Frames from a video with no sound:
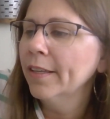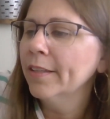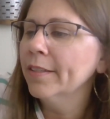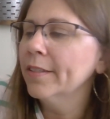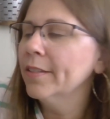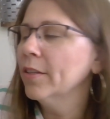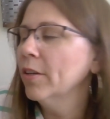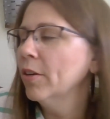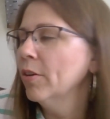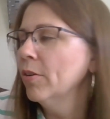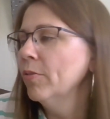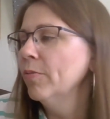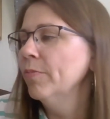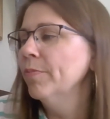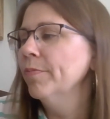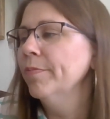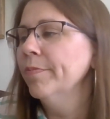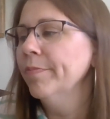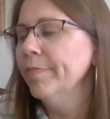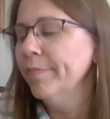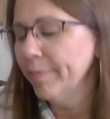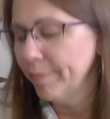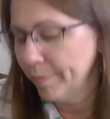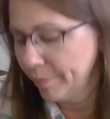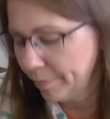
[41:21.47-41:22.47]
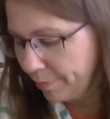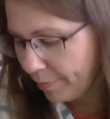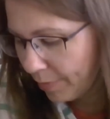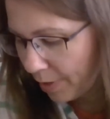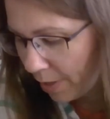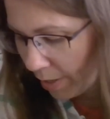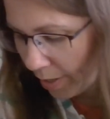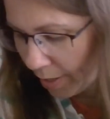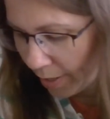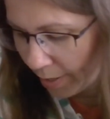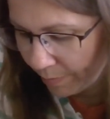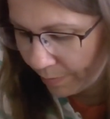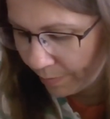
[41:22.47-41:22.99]
So
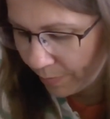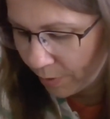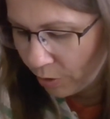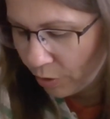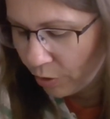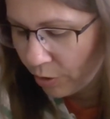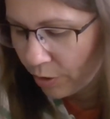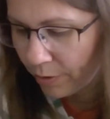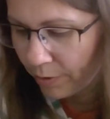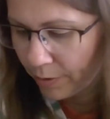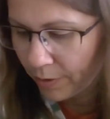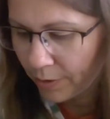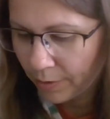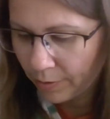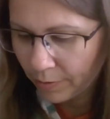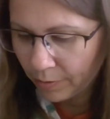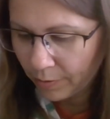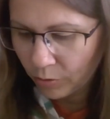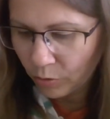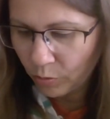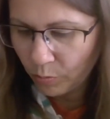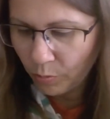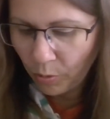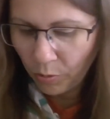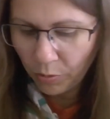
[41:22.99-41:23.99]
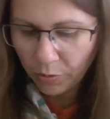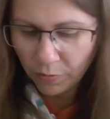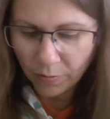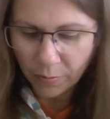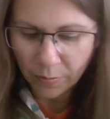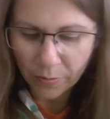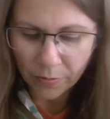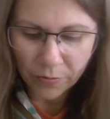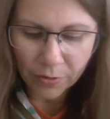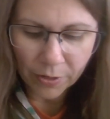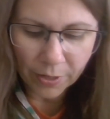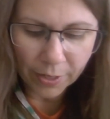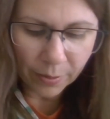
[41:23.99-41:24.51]
you can do both of
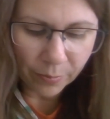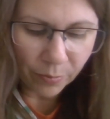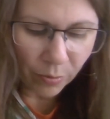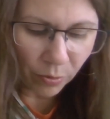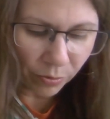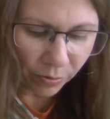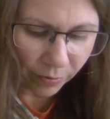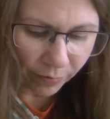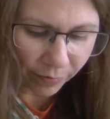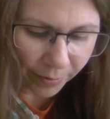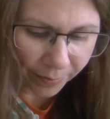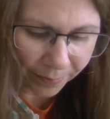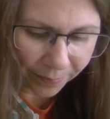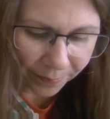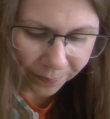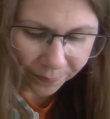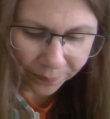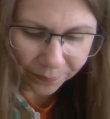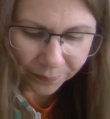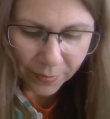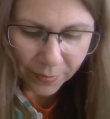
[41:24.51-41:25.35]
them if you like both of them.